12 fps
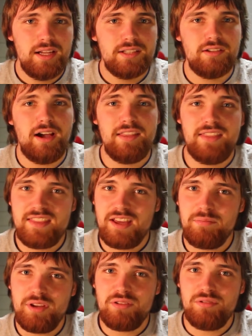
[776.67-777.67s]
So I think
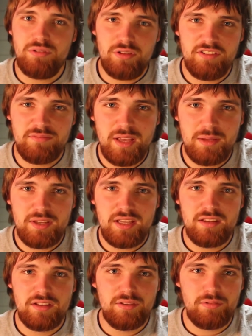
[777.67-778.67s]
that'd be cool if maybe
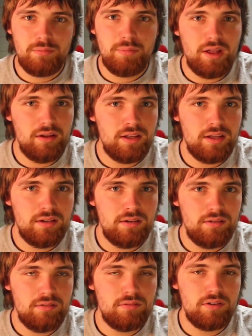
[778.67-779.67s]
either the
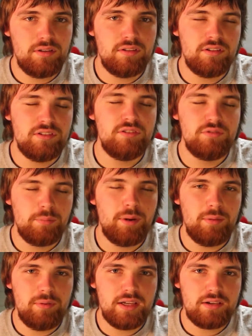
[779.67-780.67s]
Rebellion or the New
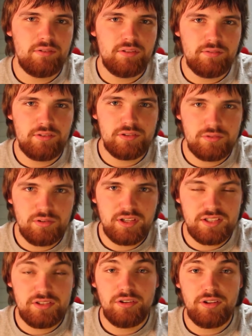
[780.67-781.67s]
Republic or the First Order
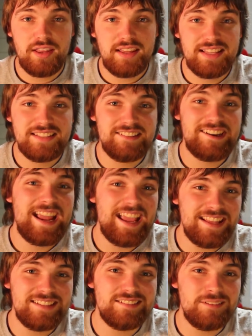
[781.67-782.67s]
gets their
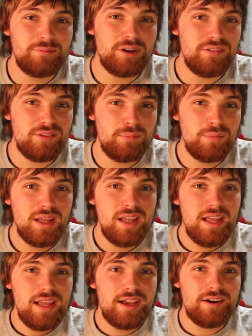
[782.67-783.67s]
hands on one of them
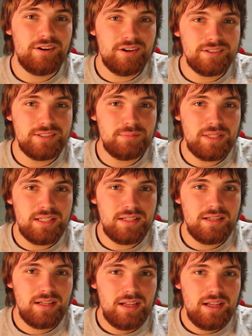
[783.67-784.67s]
and calls them in.